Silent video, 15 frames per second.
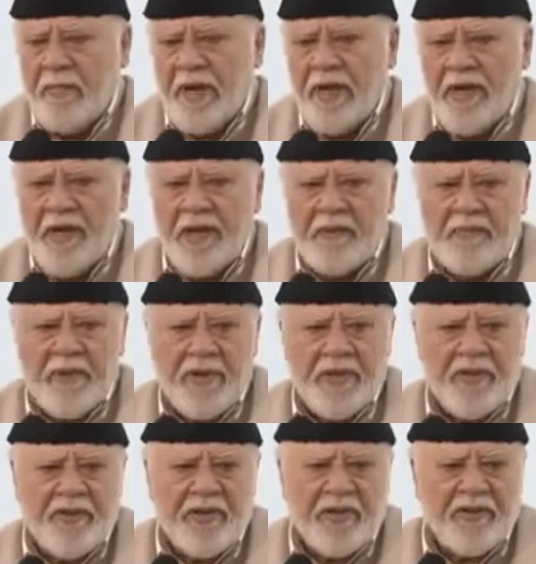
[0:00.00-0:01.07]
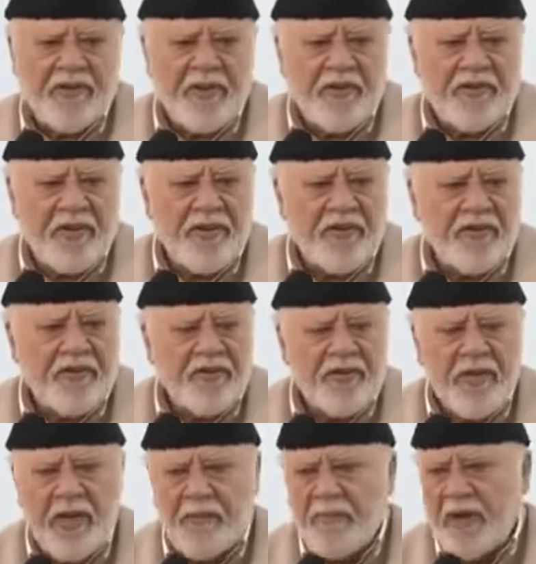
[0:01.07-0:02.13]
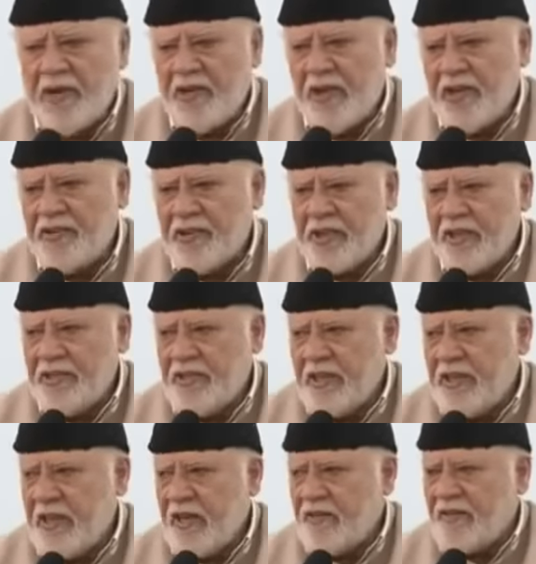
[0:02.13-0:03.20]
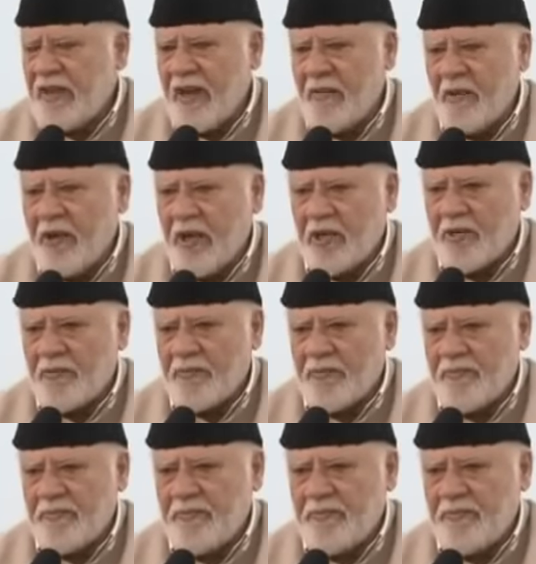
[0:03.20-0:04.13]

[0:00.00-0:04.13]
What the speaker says: My dear brothers and sisters and my dear children, Assalamu alaikum.